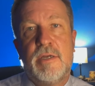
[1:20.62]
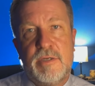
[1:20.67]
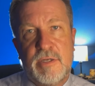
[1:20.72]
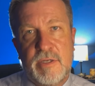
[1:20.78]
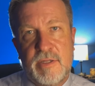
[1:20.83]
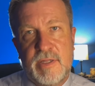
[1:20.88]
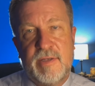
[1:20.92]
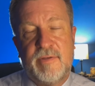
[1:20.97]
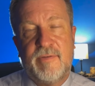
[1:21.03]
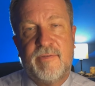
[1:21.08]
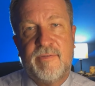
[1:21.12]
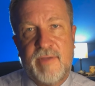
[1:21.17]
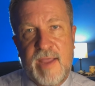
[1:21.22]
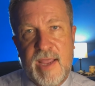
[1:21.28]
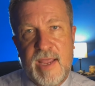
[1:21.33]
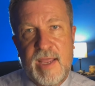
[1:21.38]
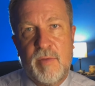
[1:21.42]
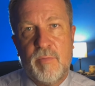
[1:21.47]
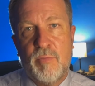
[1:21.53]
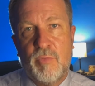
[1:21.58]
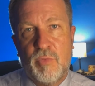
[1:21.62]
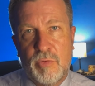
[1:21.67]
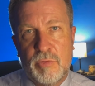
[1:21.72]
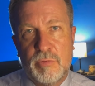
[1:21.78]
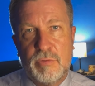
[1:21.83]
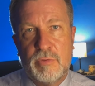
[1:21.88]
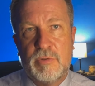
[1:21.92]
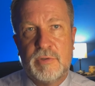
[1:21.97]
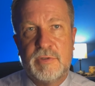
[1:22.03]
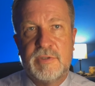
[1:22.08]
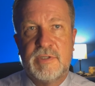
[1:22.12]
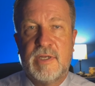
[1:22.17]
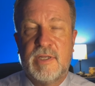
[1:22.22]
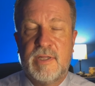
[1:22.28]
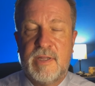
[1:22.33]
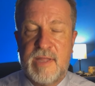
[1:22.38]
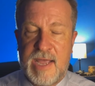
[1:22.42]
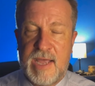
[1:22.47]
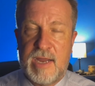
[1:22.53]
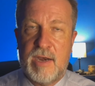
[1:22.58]
to the same
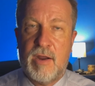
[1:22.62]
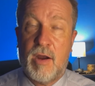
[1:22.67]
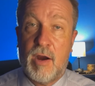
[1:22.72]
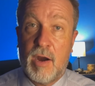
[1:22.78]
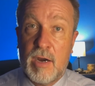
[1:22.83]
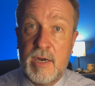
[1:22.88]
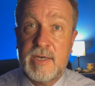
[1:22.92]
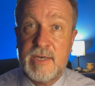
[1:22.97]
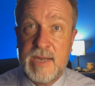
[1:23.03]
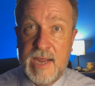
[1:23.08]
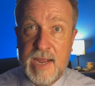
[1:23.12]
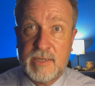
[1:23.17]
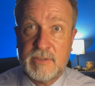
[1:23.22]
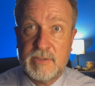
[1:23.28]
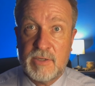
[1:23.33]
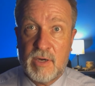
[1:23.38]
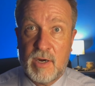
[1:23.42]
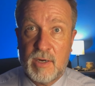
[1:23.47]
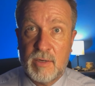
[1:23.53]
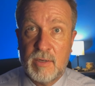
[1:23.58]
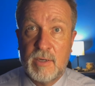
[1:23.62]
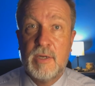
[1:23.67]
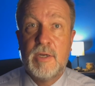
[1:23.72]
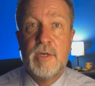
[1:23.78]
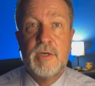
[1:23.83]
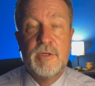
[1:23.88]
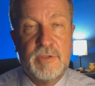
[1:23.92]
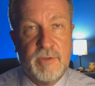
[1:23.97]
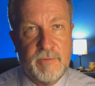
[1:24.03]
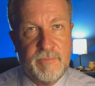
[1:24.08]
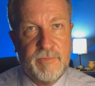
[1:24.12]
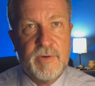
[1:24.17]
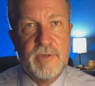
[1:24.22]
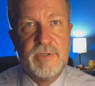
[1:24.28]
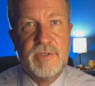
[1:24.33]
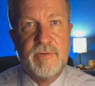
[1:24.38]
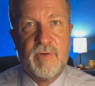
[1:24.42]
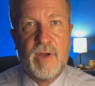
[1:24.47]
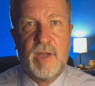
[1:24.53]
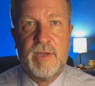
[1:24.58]
rules that heart attacks are. So
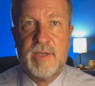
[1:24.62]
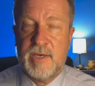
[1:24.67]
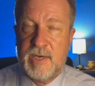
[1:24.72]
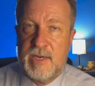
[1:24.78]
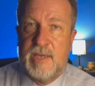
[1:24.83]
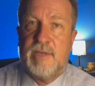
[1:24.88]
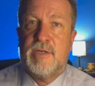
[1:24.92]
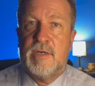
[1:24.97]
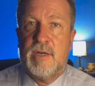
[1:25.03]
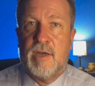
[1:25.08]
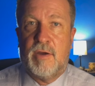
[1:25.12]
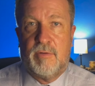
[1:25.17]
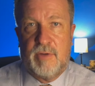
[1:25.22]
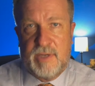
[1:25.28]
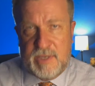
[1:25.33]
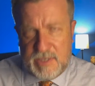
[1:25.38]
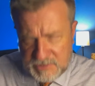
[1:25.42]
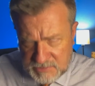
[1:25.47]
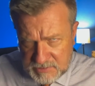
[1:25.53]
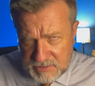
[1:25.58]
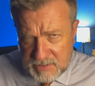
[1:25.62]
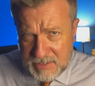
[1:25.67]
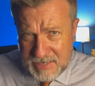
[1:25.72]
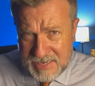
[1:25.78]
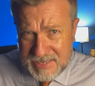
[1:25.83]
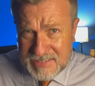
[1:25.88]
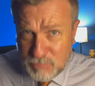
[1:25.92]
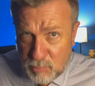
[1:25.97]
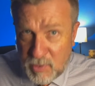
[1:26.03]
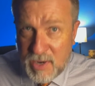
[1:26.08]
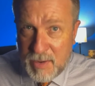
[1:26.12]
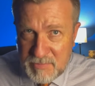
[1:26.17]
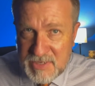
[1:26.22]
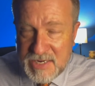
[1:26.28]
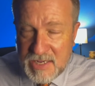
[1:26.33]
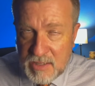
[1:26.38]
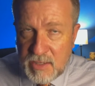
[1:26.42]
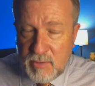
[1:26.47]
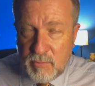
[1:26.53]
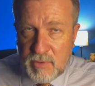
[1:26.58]
first of all, you need to know, is what I'm
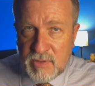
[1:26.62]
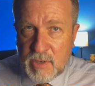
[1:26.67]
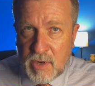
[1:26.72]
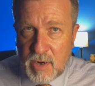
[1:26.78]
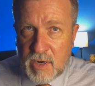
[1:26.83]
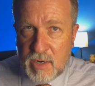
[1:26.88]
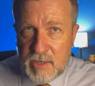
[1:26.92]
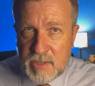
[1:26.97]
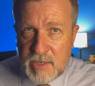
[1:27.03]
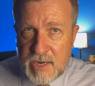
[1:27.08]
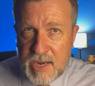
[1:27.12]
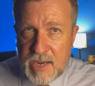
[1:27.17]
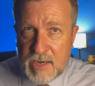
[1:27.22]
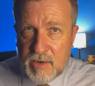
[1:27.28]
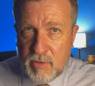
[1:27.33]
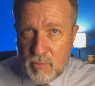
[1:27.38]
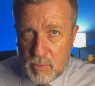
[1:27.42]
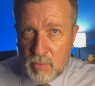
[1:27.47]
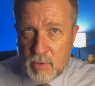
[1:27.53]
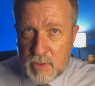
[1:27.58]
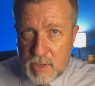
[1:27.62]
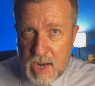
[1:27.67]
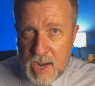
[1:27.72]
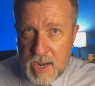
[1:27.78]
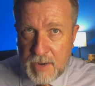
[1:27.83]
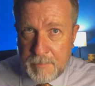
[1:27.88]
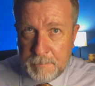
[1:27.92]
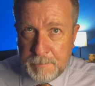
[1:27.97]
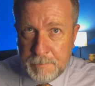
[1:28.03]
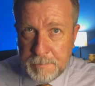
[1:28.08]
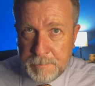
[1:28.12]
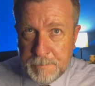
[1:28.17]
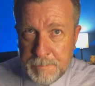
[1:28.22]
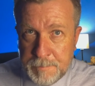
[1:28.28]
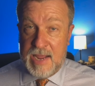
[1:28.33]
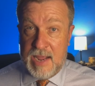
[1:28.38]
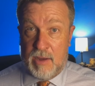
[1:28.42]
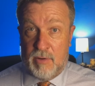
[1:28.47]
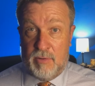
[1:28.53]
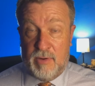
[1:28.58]
dealing with a heart attack or not?
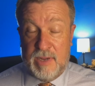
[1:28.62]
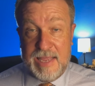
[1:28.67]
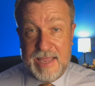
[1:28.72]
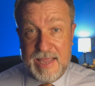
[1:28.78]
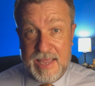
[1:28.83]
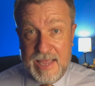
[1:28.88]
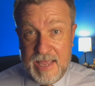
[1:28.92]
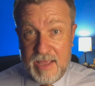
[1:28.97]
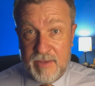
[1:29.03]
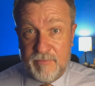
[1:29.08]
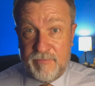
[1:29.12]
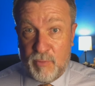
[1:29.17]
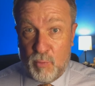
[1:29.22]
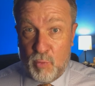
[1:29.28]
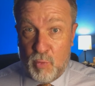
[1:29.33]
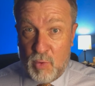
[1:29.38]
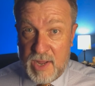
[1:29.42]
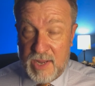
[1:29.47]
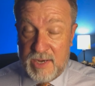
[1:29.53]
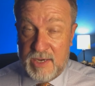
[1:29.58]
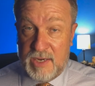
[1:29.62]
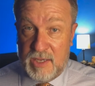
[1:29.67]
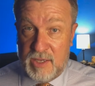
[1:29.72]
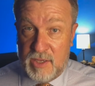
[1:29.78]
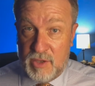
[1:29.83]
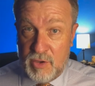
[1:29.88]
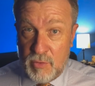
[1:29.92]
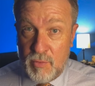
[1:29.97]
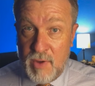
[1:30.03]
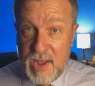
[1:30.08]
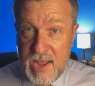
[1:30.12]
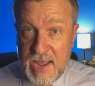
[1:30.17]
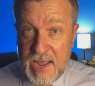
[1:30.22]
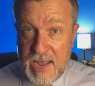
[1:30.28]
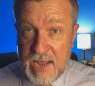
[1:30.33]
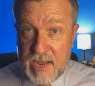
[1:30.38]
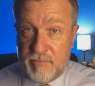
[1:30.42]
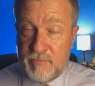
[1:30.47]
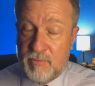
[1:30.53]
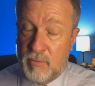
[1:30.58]
Now, if what you
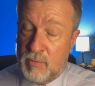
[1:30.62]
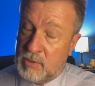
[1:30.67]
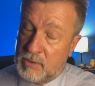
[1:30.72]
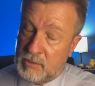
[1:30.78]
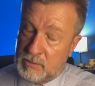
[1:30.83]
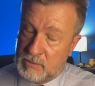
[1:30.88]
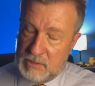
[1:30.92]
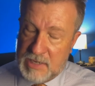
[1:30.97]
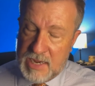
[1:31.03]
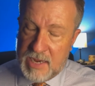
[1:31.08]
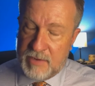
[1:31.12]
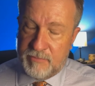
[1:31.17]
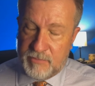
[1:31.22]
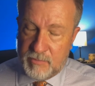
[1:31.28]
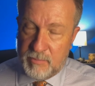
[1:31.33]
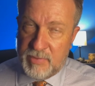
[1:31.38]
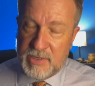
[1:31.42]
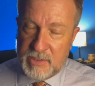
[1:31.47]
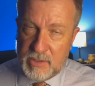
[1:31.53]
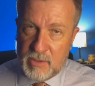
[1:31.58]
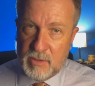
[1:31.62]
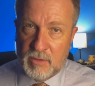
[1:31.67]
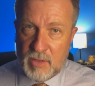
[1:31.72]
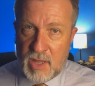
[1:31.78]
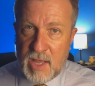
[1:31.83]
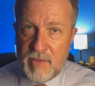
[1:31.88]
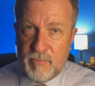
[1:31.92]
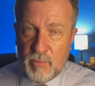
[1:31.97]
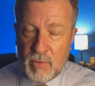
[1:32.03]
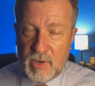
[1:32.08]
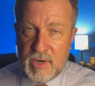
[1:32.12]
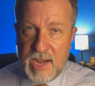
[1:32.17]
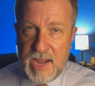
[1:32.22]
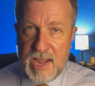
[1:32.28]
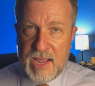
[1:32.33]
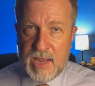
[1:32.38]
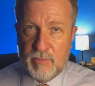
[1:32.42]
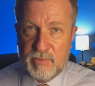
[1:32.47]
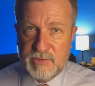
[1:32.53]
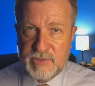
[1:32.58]
have, or God forbid your loved one
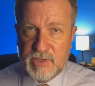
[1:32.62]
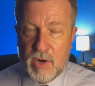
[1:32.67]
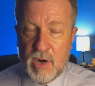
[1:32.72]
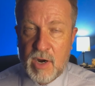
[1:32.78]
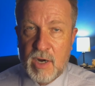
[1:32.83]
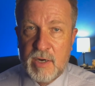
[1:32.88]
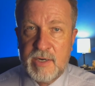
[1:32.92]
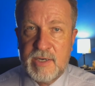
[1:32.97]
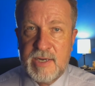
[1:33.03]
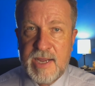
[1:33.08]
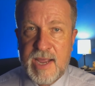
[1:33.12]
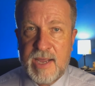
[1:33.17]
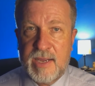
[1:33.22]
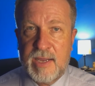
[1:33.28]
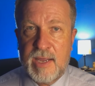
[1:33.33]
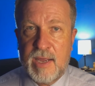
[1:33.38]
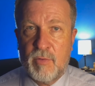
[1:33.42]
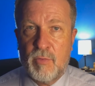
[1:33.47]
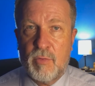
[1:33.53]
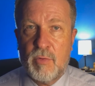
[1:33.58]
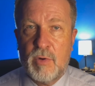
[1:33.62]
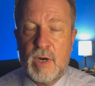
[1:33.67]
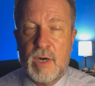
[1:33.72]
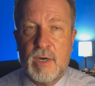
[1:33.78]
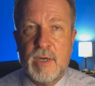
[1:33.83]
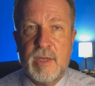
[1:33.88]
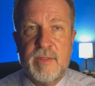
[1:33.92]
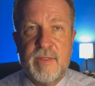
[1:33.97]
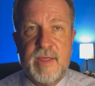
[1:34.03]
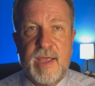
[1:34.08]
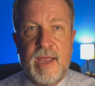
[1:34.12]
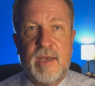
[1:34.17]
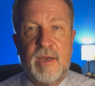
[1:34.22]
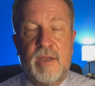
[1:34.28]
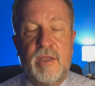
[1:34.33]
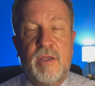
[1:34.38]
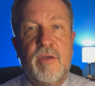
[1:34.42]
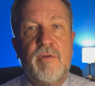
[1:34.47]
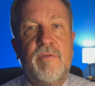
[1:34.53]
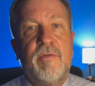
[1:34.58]
had, was a heart attack at work, then
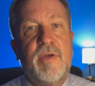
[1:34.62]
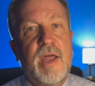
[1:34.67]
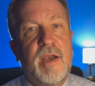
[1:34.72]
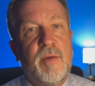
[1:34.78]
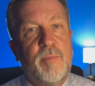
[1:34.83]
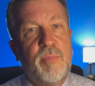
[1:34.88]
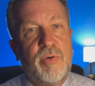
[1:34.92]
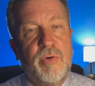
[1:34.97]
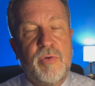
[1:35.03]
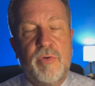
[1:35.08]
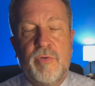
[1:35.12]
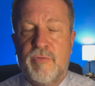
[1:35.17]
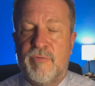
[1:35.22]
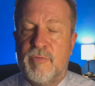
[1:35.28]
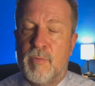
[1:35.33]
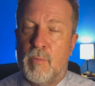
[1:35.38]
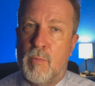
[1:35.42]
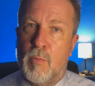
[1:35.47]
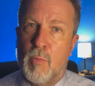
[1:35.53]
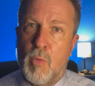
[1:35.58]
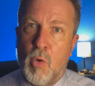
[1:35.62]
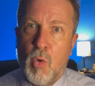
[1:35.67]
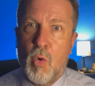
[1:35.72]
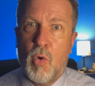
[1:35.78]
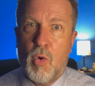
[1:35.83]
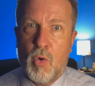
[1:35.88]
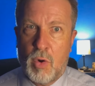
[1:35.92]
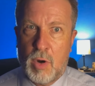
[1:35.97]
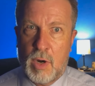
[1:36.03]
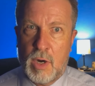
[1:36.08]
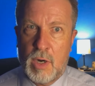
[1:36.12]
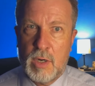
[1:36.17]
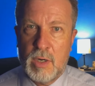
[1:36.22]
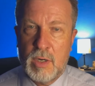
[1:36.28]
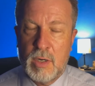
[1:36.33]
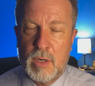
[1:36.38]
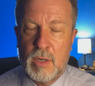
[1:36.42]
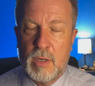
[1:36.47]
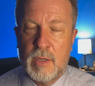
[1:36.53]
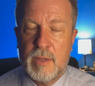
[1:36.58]
you've got to prove
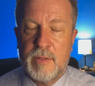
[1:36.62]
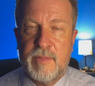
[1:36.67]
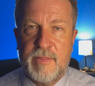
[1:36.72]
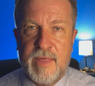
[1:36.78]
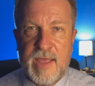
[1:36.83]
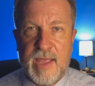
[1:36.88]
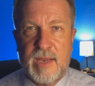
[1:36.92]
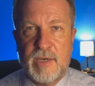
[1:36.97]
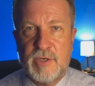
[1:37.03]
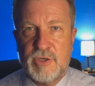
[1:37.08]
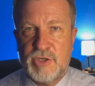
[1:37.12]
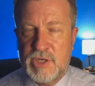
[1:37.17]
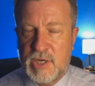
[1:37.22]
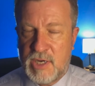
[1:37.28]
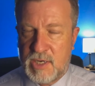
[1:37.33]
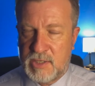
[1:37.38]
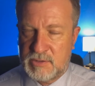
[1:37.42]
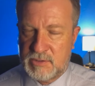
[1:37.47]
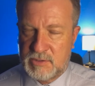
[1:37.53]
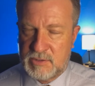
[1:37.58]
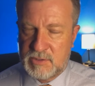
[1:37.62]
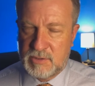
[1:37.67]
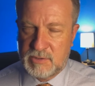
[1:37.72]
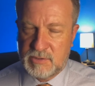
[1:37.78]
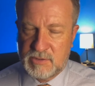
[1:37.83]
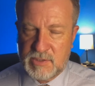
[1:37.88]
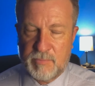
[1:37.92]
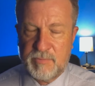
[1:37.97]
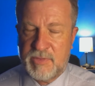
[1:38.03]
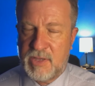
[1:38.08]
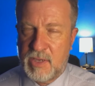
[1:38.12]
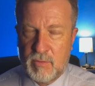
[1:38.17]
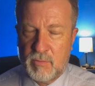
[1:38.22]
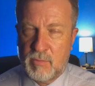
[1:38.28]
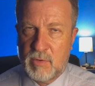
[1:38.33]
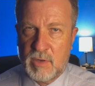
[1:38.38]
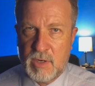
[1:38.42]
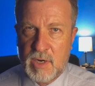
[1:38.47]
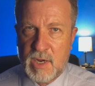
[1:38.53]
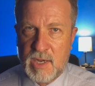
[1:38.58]
more than just something at
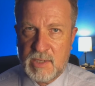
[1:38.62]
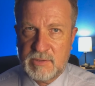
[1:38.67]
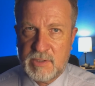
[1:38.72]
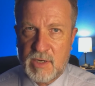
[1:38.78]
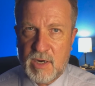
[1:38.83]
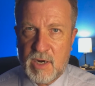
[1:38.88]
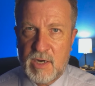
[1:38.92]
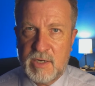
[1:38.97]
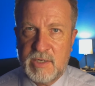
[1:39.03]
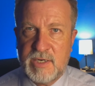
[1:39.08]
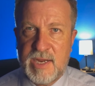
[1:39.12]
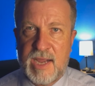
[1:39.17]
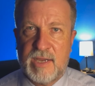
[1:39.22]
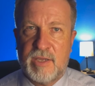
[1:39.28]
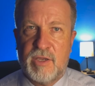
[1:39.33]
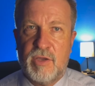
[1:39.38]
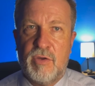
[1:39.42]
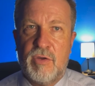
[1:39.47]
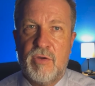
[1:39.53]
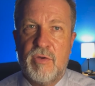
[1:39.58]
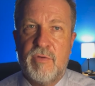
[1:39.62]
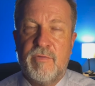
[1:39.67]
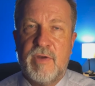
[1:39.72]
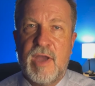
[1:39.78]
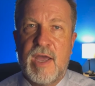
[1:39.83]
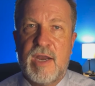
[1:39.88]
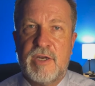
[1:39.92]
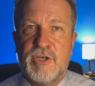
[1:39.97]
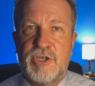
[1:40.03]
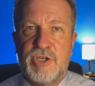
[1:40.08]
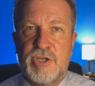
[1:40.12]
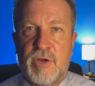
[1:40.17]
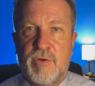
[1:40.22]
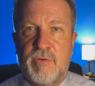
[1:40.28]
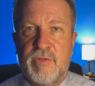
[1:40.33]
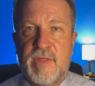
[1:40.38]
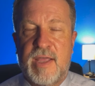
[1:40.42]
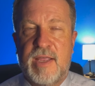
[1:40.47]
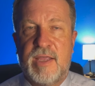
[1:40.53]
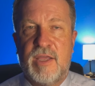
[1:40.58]
work caused a heart attack. You've got to
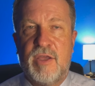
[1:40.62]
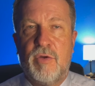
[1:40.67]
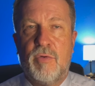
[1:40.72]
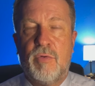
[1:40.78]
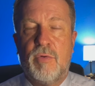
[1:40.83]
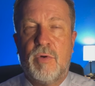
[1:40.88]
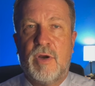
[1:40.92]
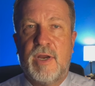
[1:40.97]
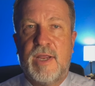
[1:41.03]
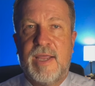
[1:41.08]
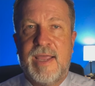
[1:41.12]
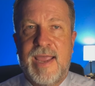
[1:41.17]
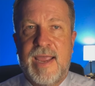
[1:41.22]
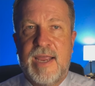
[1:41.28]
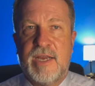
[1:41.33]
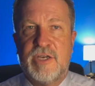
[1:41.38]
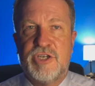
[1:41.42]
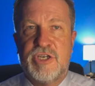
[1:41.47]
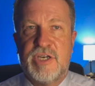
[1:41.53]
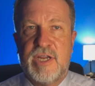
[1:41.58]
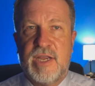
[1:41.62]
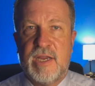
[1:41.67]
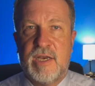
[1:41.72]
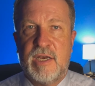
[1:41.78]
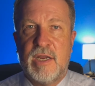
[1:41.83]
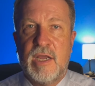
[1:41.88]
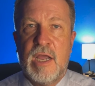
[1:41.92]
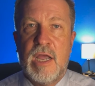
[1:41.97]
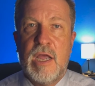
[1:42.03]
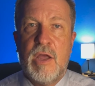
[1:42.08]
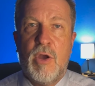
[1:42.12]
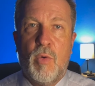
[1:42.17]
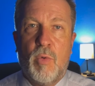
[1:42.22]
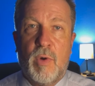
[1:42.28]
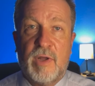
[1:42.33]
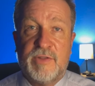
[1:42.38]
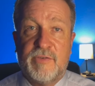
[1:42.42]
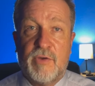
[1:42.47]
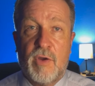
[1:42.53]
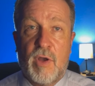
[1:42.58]
show that you were engaged in
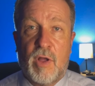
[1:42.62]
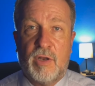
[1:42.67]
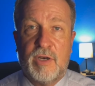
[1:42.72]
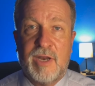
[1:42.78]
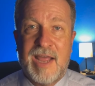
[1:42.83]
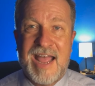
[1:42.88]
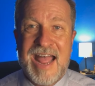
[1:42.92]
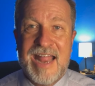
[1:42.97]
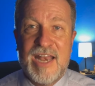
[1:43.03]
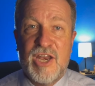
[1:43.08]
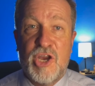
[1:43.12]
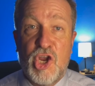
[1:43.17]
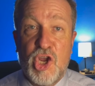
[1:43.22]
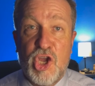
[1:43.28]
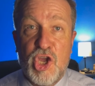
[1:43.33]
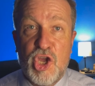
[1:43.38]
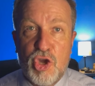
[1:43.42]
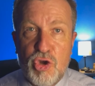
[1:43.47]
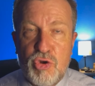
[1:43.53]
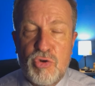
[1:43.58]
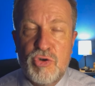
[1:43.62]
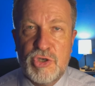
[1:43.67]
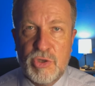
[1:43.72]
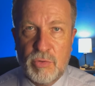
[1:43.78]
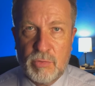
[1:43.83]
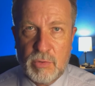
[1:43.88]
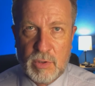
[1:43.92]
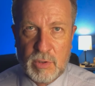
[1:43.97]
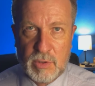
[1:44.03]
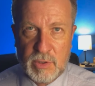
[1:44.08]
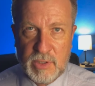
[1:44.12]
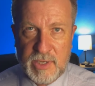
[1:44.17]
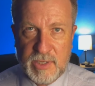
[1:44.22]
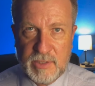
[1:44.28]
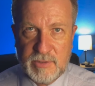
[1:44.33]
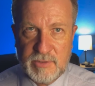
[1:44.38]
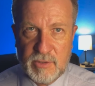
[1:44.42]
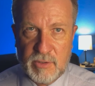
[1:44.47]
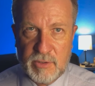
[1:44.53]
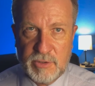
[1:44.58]
what's called unusual
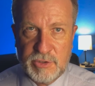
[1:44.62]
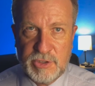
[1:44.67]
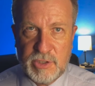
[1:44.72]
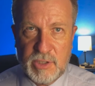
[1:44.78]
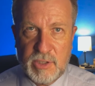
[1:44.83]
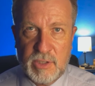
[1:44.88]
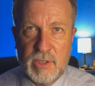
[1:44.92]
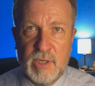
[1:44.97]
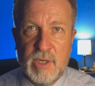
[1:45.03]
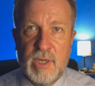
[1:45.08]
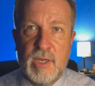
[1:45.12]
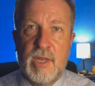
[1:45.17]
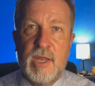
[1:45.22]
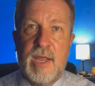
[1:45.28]
exertion,